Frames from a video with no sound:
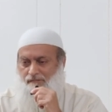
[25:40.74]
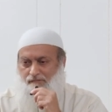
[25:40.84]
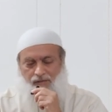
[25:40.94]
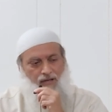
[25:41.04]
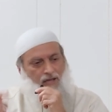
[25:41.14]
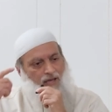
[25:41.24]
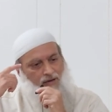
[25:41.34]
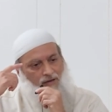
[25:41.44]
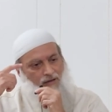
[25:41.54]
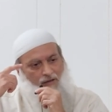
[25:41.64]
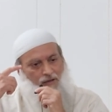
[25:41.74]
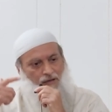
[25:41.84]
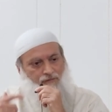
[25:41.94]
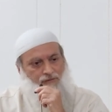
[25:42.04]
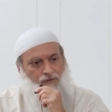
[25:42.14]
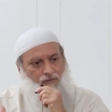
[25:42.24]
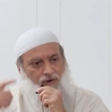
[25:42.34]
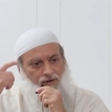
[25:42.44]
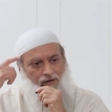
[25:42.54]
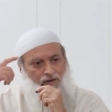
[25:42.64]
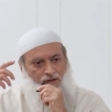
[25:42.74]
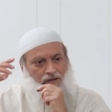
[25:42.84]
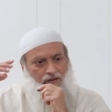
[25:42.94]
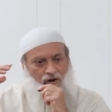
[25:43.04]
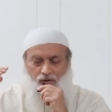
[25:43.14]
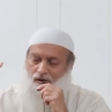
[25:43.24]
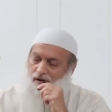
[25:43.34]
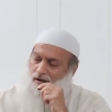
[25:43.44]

But again, if someone, you know,